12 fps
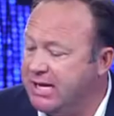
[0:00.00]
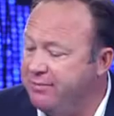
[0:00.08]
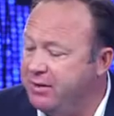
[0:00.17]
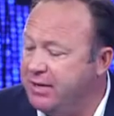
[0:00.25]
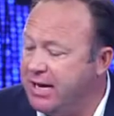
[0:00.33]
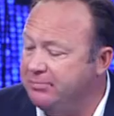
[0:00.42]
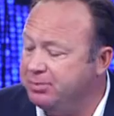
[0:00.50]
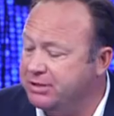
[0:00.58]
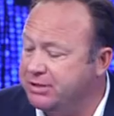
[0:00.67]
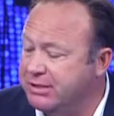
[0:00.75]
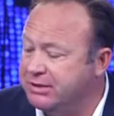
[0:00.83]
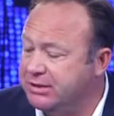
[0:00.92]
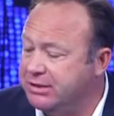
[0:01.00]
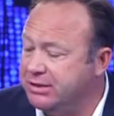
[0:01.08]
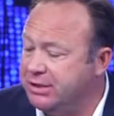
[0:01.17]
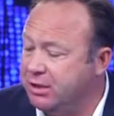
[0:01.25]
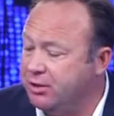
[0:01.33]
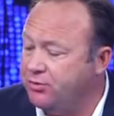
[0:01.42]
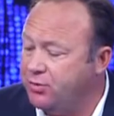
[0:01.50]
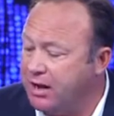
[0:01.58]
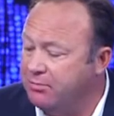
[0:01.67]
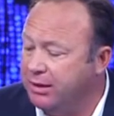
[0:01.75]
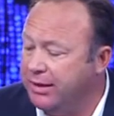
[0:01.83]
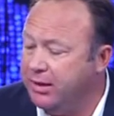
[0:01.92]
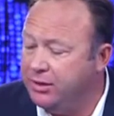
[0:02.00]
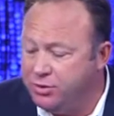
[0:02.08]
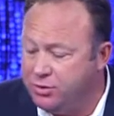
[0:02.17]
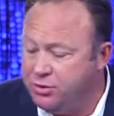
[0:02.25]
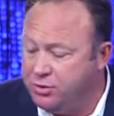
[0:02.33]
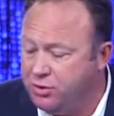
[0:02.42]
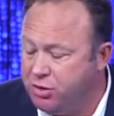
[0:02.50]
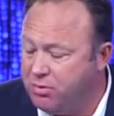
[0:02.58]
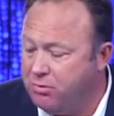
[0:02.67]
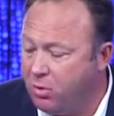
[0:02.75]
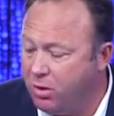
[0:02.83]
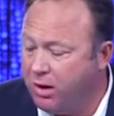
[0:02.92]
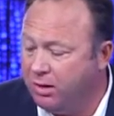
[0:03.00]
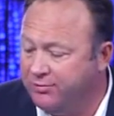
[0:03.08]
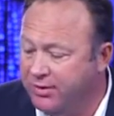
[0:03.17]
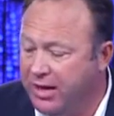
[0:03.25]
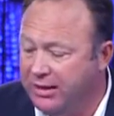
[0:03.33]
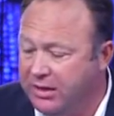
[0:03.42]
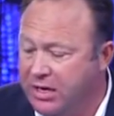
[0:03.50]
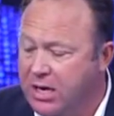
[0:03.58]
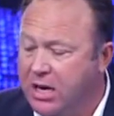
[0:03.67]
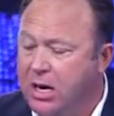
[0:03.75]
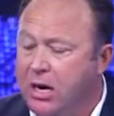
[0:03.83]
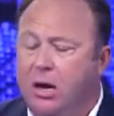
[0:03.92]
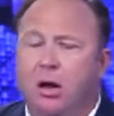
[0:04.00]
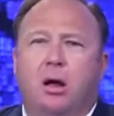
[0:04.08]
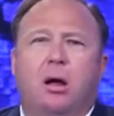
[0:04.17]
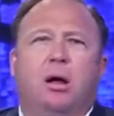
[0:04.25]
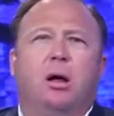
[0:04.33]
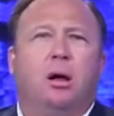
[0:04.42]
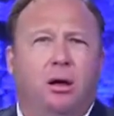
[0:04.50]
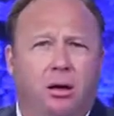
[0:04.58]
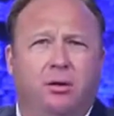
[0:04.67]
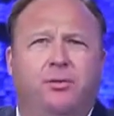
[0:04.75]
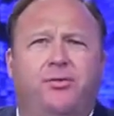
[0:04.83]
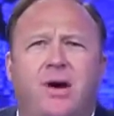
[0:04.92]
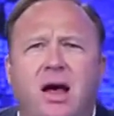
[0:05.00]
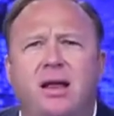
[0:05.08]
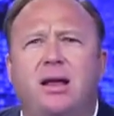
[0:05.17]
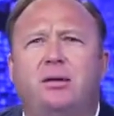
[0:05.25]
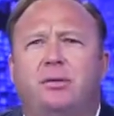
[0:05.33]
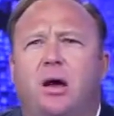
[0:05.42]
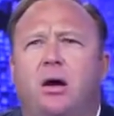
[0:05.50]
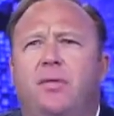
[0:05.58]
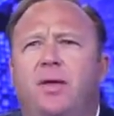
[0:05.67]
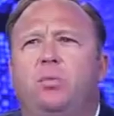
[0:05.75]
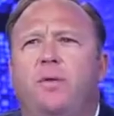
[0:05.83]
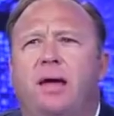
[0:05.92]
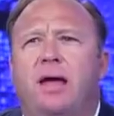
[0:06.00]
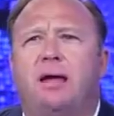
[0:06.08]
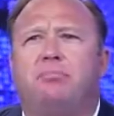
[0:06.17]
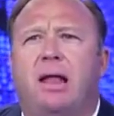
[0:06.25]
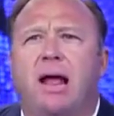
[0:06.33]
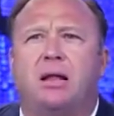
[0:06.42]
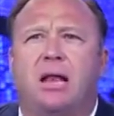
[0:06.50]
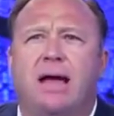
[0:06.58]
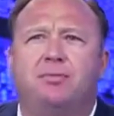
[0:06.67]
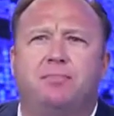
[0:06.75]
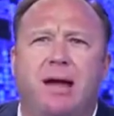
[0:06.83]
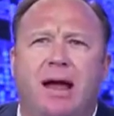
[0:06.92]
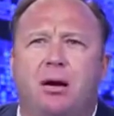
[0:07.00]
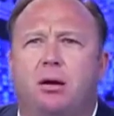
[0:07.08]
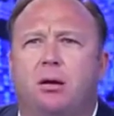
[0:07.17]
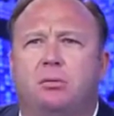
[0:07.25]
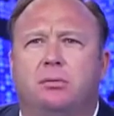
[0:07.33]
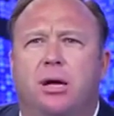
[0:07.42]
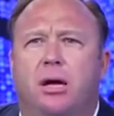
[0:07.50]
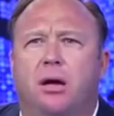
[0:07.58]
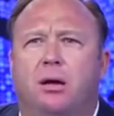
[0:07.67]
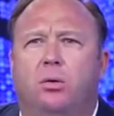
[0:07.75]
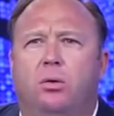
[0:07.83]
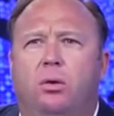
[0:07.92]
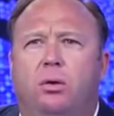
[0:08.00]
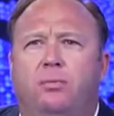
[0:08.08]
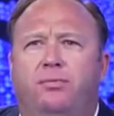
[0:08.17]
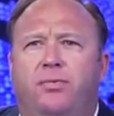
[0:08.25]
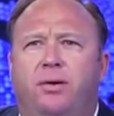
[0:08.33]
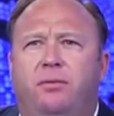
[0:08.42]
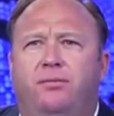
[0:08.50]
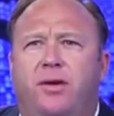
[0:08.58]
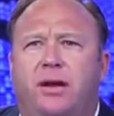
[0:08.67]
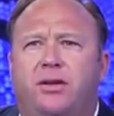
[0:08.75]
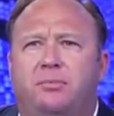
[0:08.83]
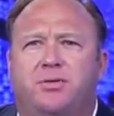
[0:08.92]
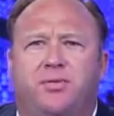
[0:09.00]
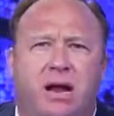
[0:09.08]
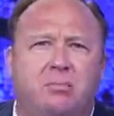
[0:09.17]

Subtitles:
78% this year, troubling to Memorial Fund. Funny, though, that when they had Black Lives Matter victims'